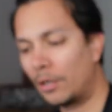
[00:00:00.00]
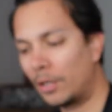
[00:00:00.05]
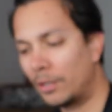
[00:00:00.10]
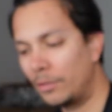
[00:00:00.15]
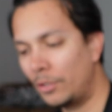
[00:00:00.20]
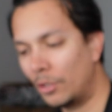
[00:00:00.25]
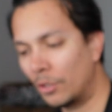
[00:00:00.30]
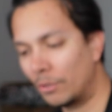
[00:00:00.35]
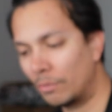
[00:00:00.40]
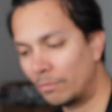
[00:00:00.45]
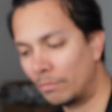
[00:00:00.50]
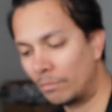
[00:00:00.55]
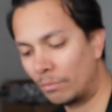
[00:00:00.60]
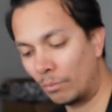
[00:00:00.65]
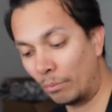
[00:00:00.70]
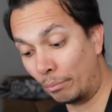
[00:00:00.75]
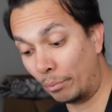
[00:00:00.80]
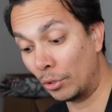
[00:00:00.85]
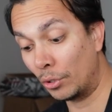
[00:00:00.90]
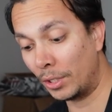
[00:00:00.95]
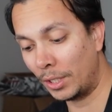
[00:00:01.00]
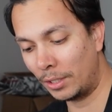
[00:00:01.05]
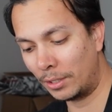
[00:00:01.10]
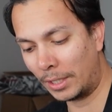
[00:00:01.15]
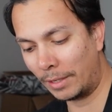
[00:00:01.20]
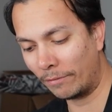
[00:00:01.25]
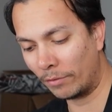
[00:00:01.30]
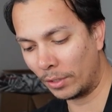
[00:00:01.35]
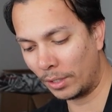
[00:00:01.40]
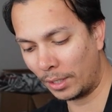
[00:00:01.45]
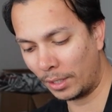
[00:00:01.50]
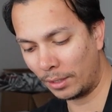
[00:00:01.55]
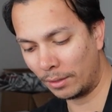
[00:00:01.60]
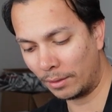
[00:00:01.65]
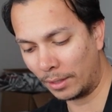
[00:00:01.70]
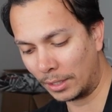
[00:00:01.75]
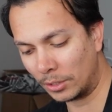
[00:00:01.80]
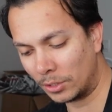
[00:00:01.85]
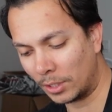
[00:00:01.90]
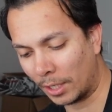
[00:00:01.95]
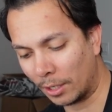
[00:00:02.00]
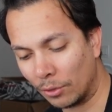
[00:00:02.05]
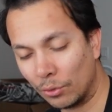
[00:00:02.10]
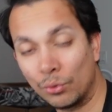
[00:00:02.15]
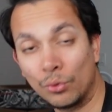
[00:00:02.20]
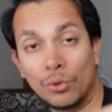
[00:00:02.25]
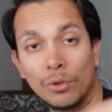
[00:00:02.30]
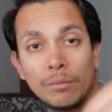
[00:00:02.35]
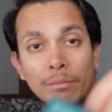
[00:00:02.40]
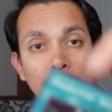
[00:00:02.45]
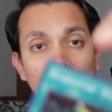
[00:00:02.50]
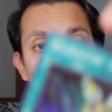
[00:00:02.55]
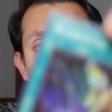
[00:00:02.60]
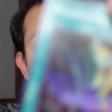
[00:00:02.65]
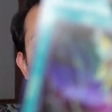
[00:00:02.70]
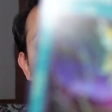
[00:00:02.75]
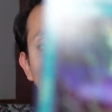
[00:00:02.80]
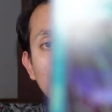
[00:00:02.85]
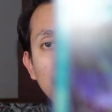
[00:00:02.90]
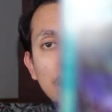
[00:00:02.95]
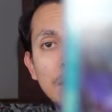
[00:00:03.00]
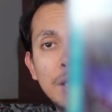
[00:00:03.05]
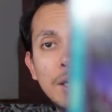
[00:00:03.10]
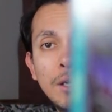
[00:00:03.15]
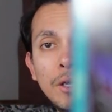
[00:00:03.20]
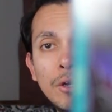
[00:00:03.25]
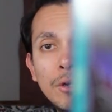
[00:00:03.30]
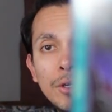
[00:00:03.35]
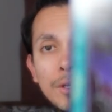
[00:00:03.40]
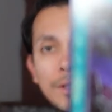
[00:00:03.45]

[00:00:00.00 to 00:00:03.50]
are, you know, bullied, definitely that's not cool. But you know,